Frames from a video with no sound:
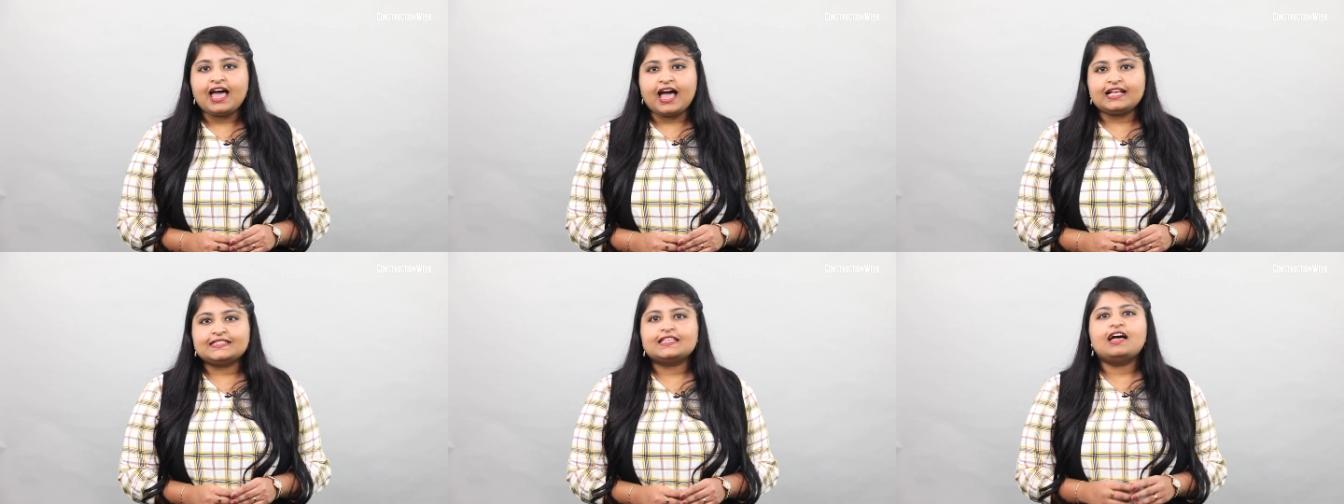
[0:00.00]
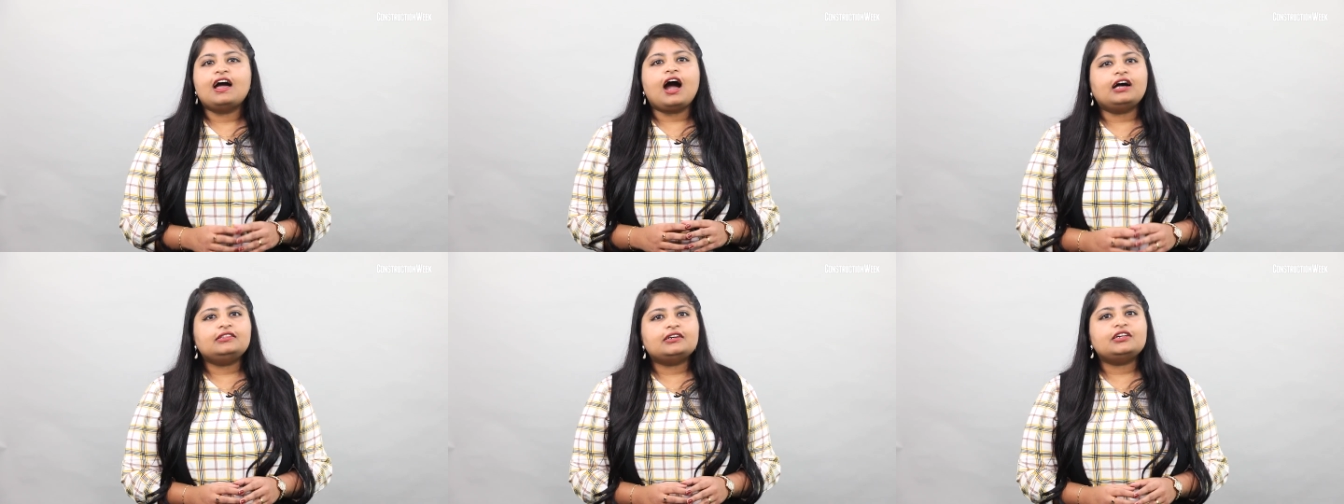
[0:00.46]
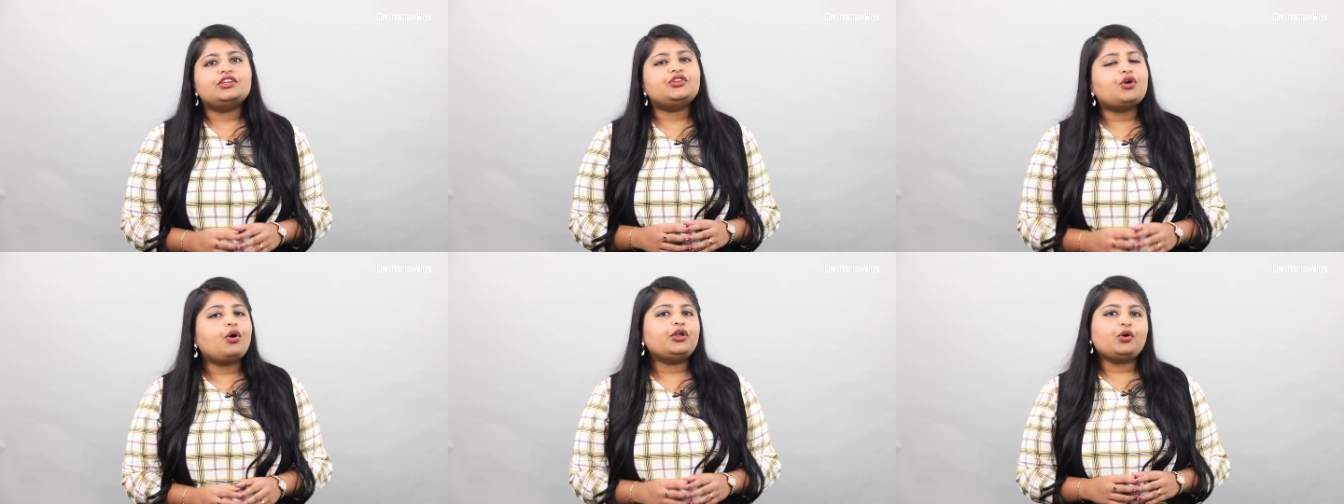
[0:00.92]
as other
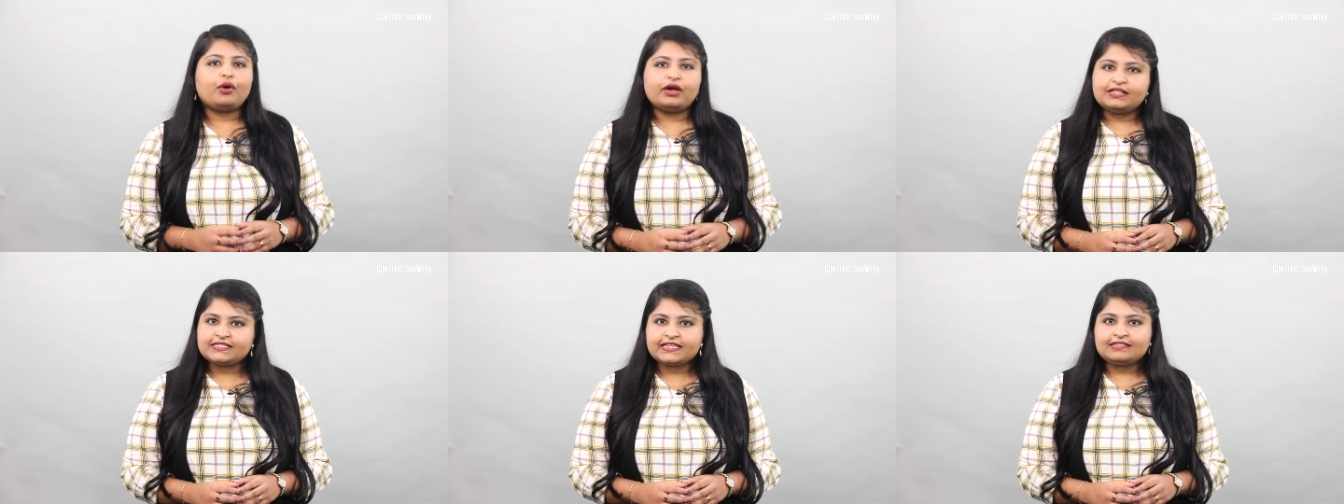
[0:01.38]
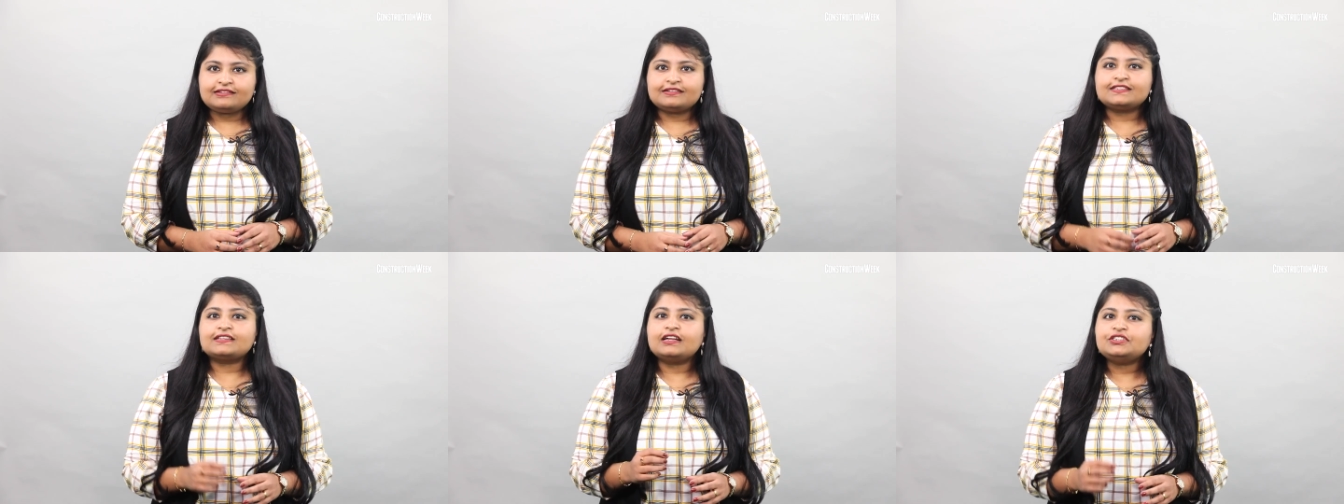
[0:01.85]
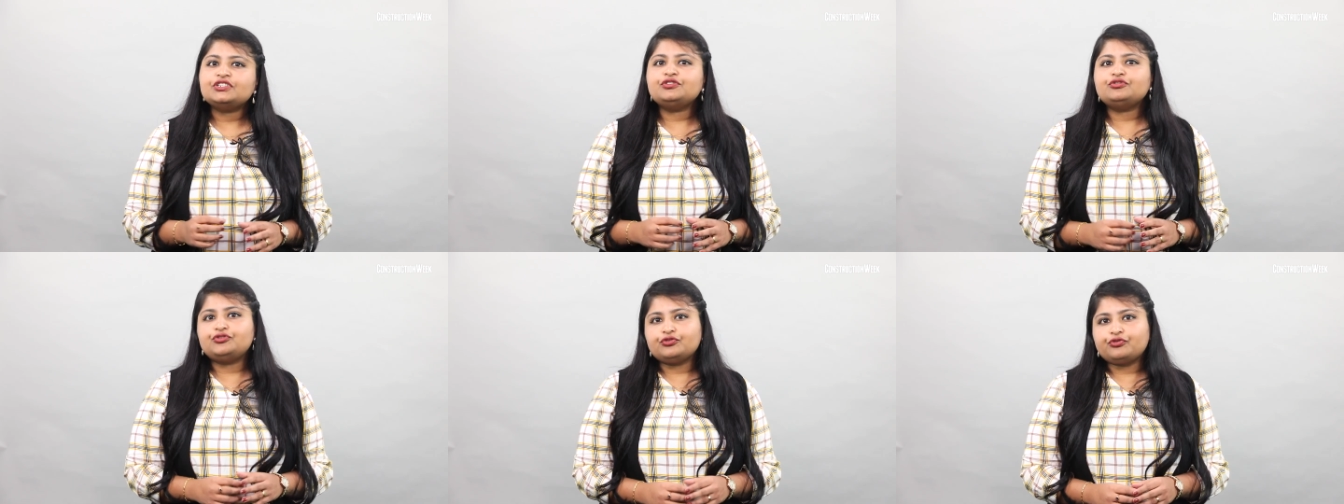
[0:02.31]
non-oil sectors
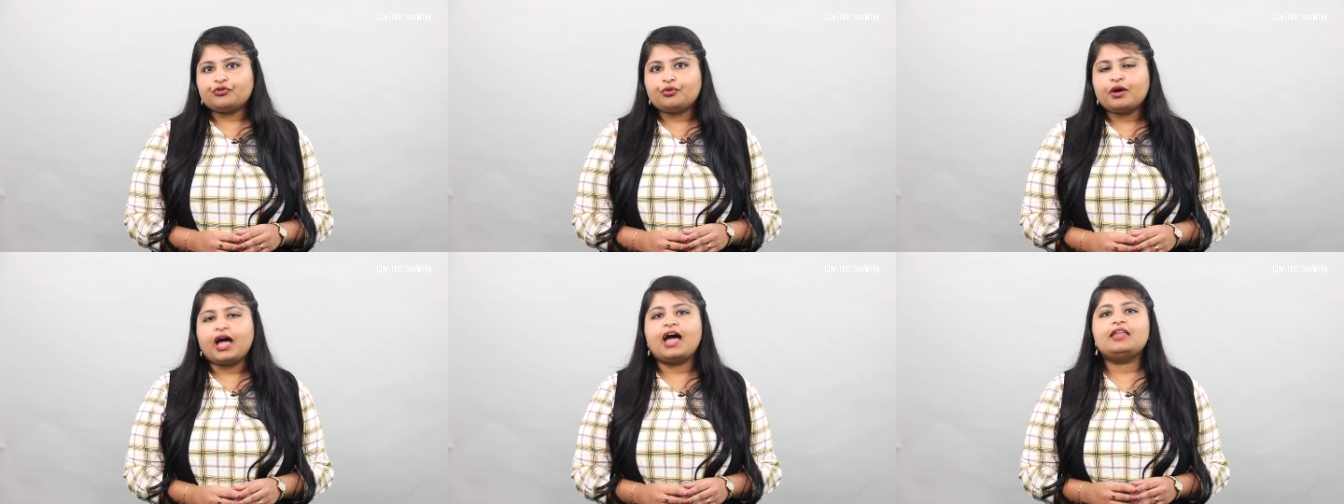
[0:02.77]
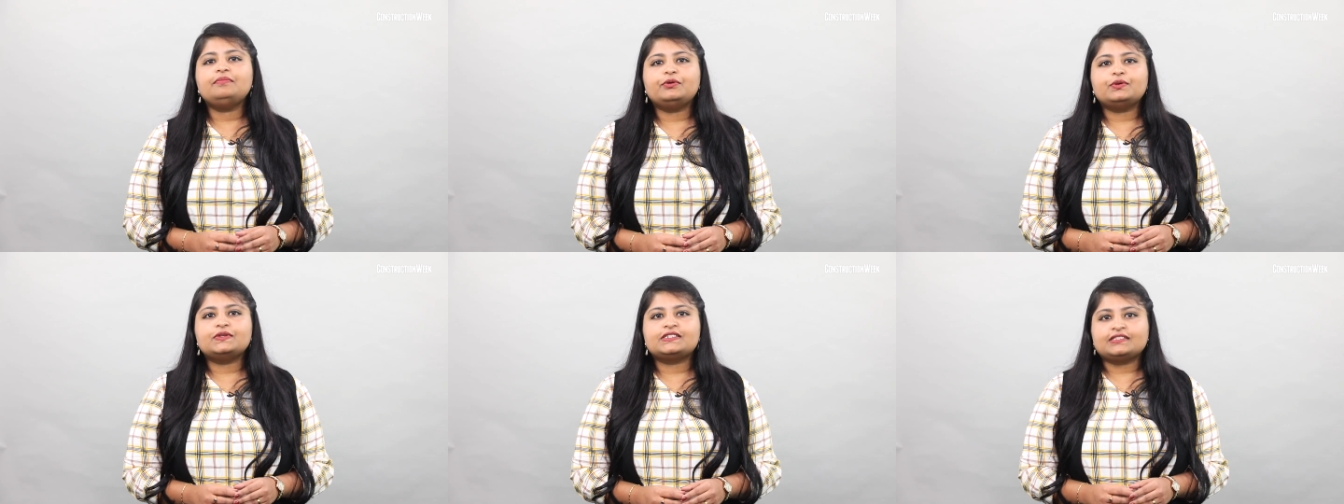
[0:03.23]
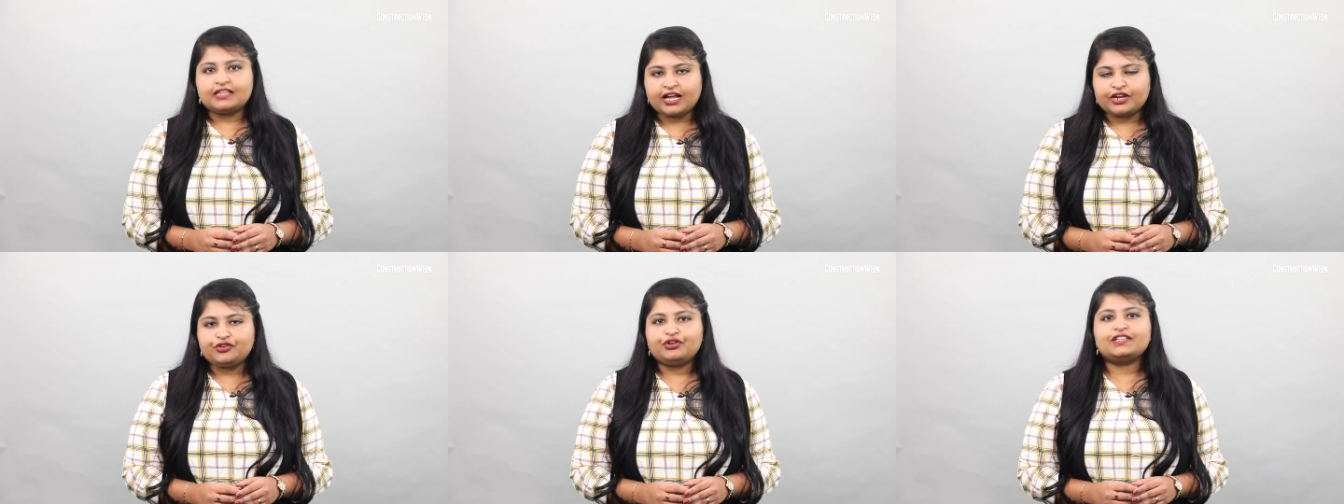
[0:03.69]
continue to grow and boost the
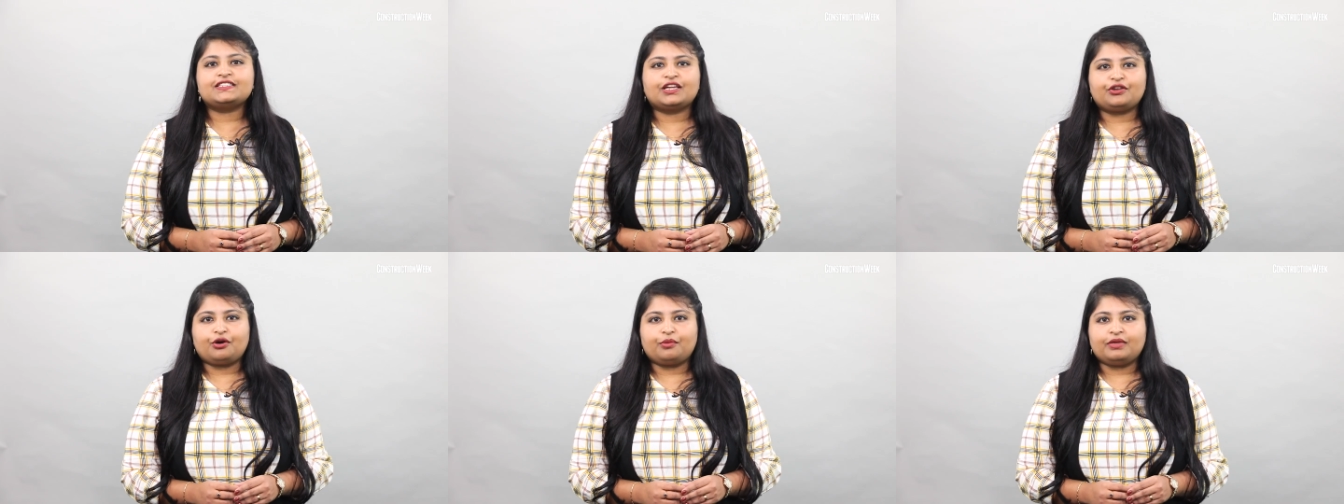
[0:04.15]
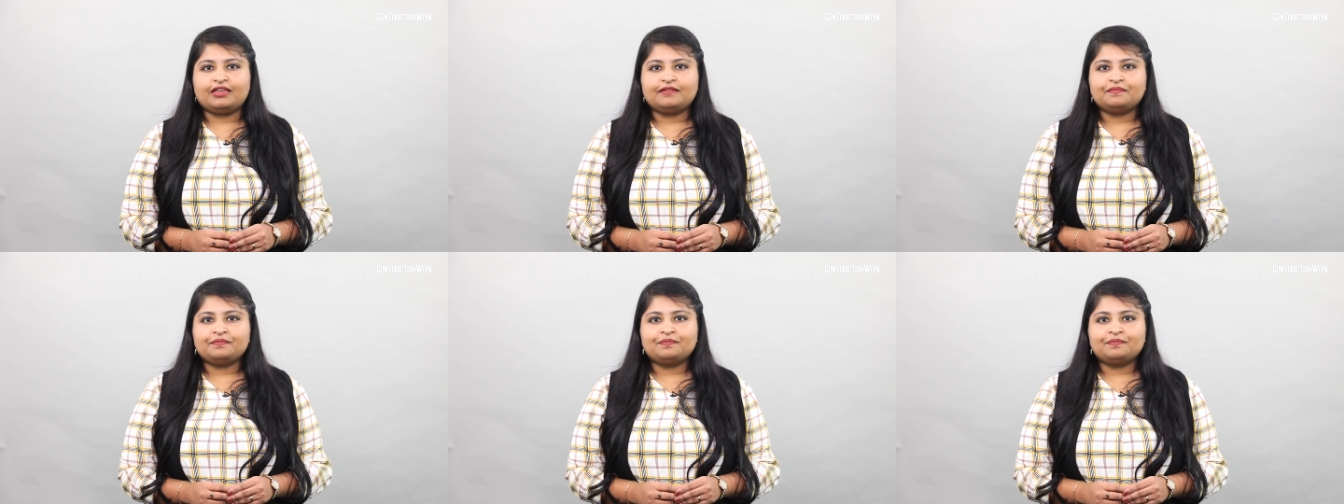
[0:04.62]
country's economy.